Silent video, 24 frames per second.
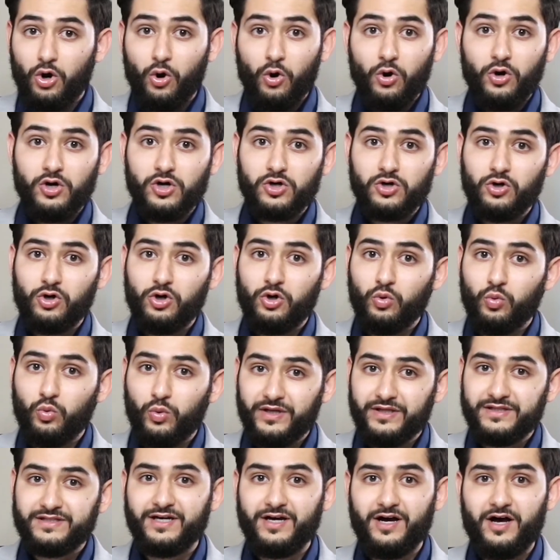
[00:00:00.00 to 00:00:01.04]
Oracle
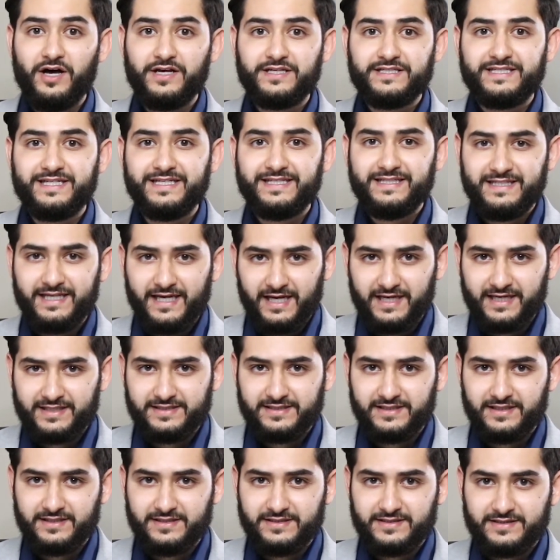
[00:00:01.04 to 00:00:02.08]
went to Austin,
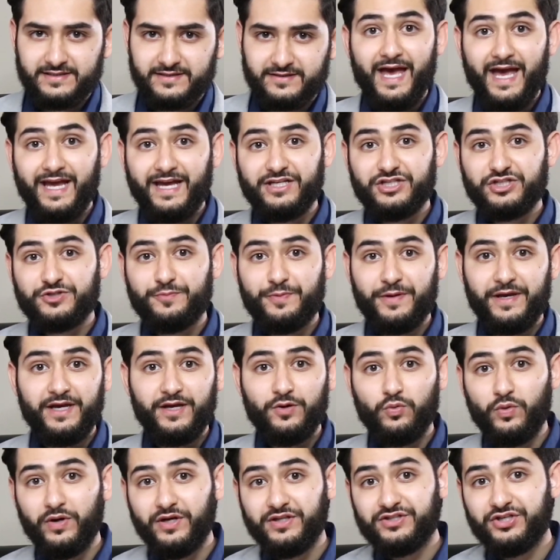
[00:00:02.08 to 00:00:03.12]
Texas.
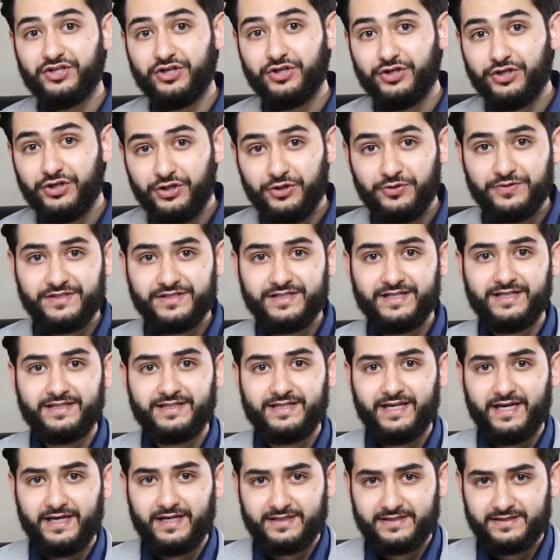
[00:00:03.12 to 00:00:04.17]
HP went to Houston,
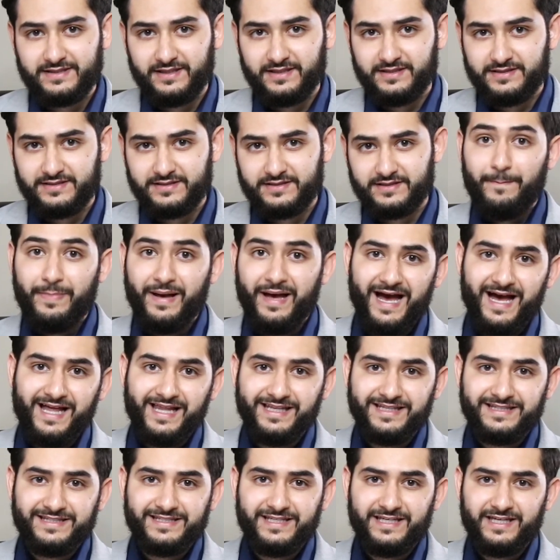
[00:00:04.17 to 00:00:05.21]
Texas.
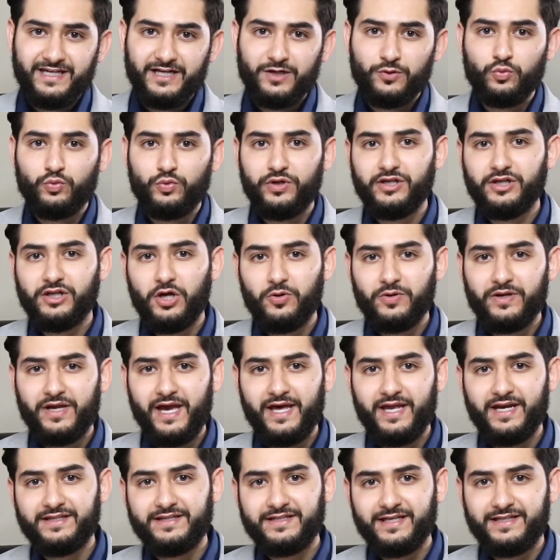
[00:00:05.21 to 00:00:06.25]
Palantir
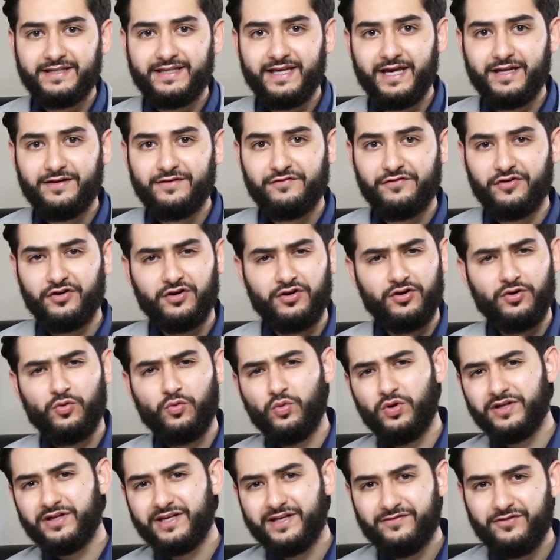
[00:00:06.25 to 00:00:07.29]
relocated to Denver.
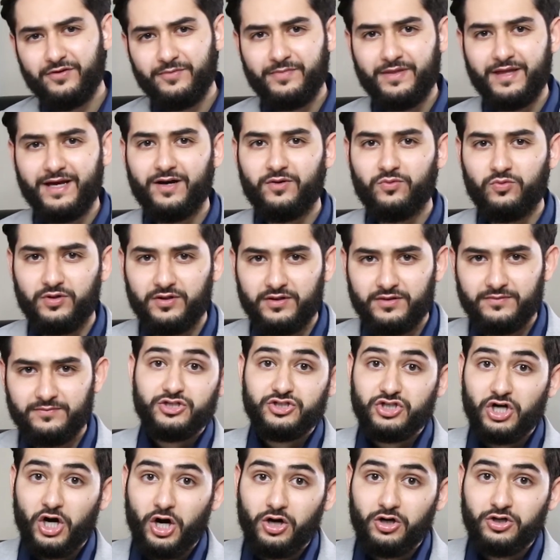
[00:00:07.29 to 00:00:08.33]
We'll give them that one.
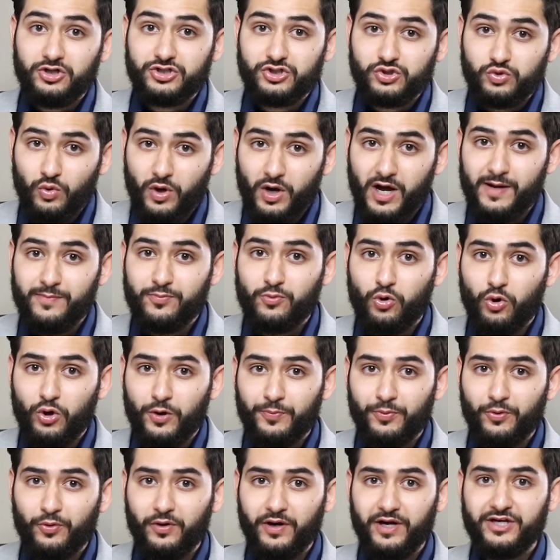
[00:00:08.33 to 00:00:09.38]
Charles Schwab
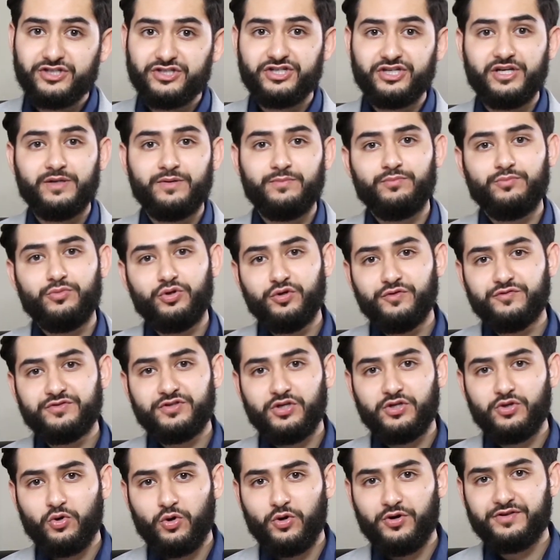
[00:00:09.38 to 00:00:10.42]
Corporation moved
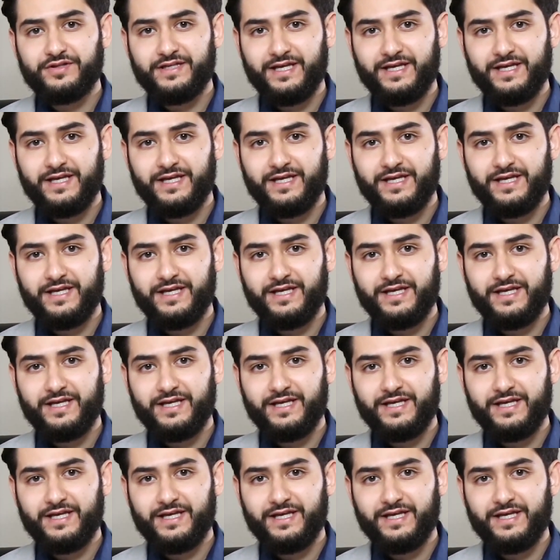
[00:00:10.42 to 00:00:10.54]
to North